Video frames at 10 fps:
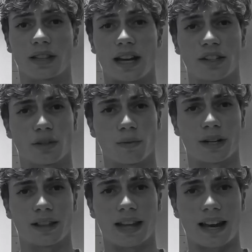I just
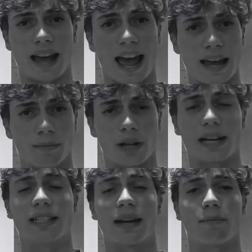wanted that
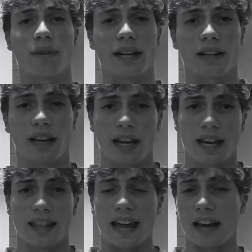AM-like template.
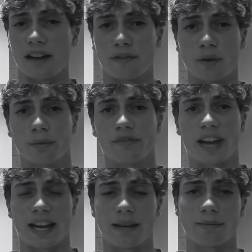They are a form of
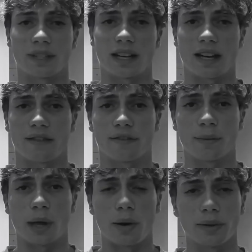AMs
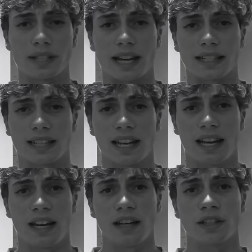from the olden days.
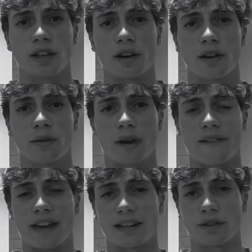So
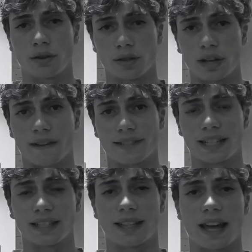I've had 2 surfs
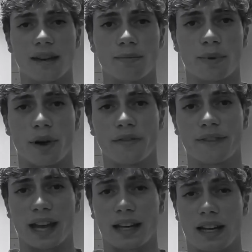since then, both
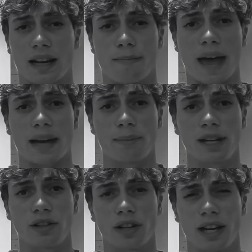at like a back
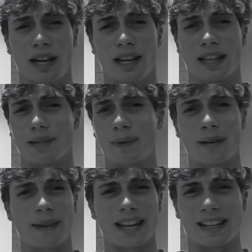beach. That's been
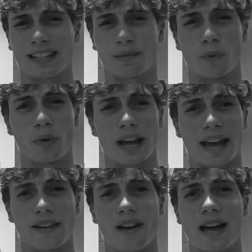about like small to
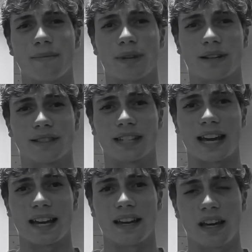head high, but I'd
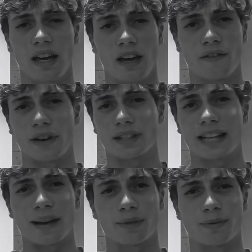say first
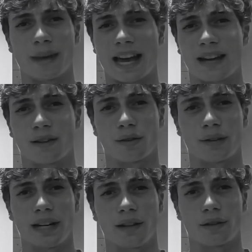day was about
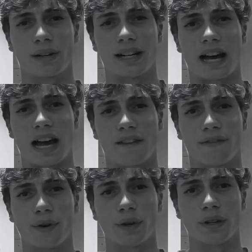3.5
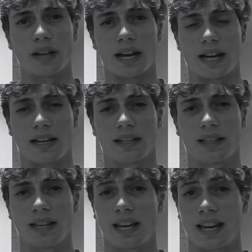foot,
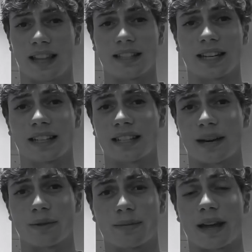and the second
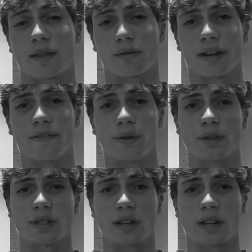day was about 3 foot.